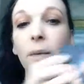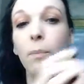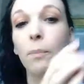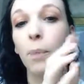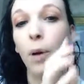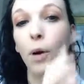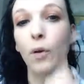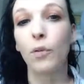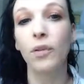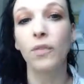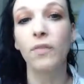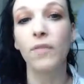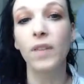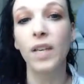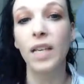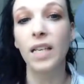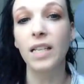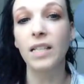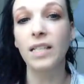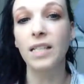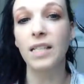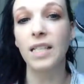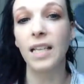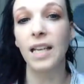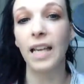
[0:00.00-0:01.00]
if you get both of
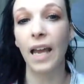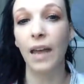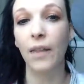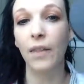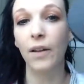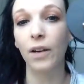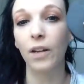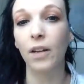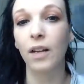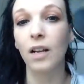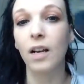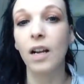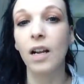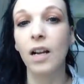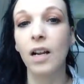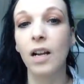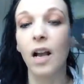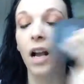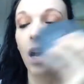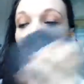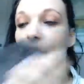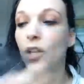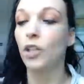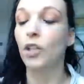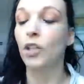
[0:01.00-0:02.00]
these together,
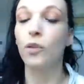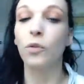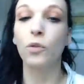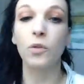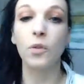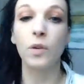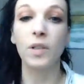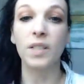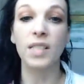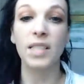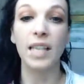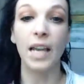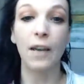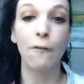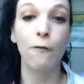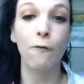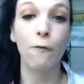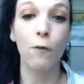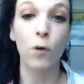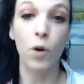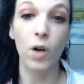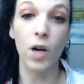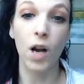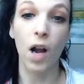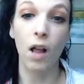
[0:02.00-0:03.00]
you
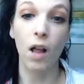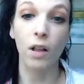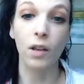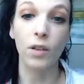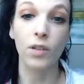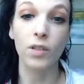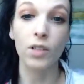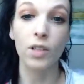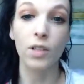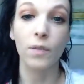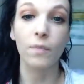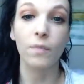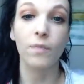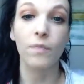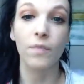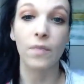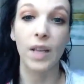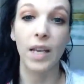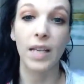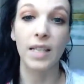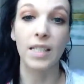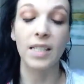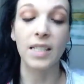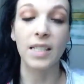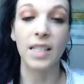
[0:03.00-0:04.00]
save $4
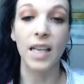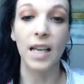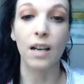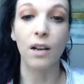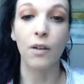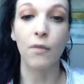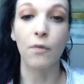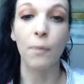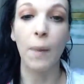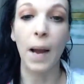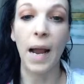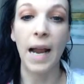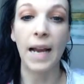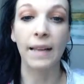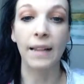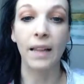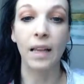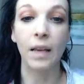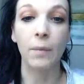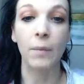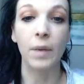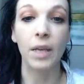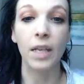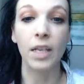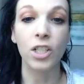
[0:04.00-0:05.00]
instead of
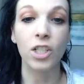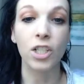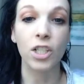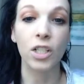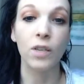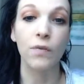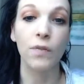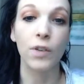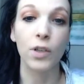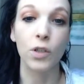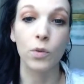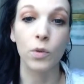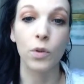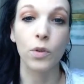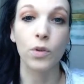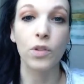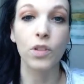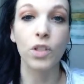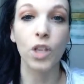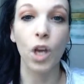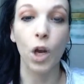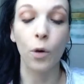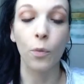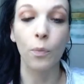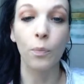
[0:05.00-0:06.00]
buying them each individual.
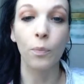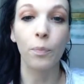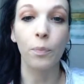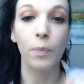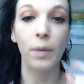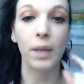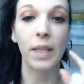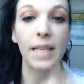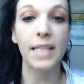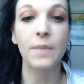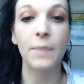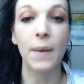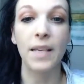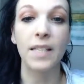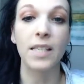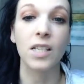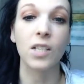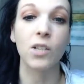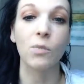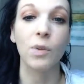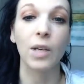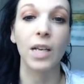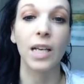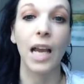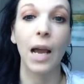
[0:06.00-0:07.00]
So please
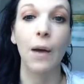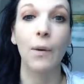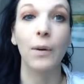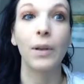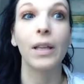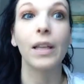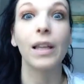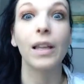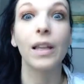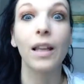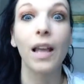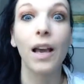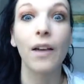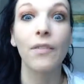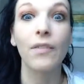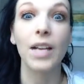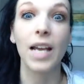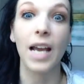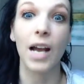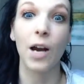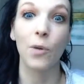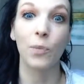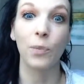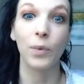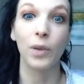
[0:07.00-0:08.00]
message me. I would love
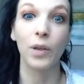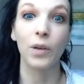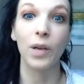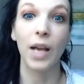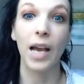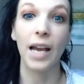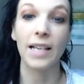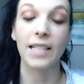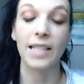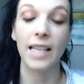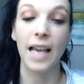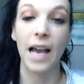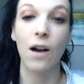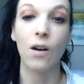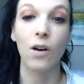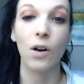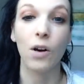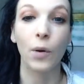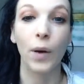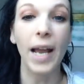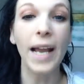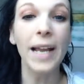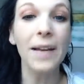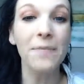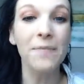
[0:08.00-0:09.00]
to help you guys out.
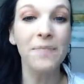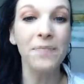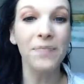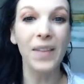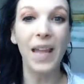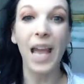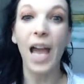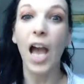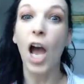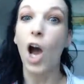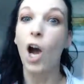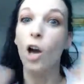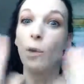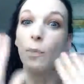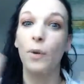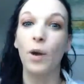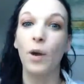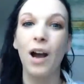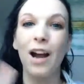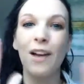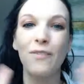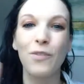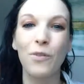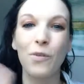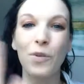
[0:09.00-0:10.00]
Okay? Hope
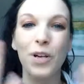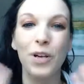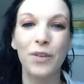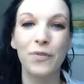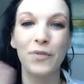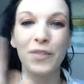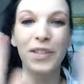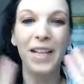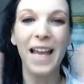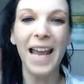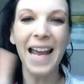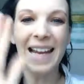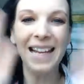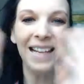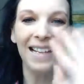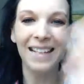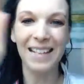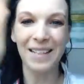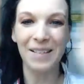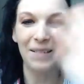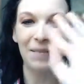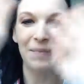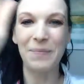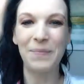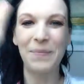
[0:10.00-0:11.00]
you all have a wonderful
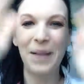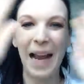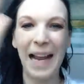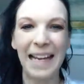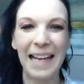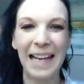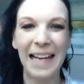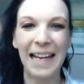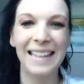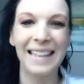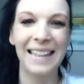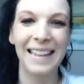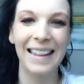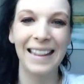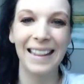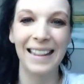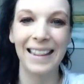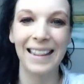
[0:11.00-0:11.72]
day. Bye.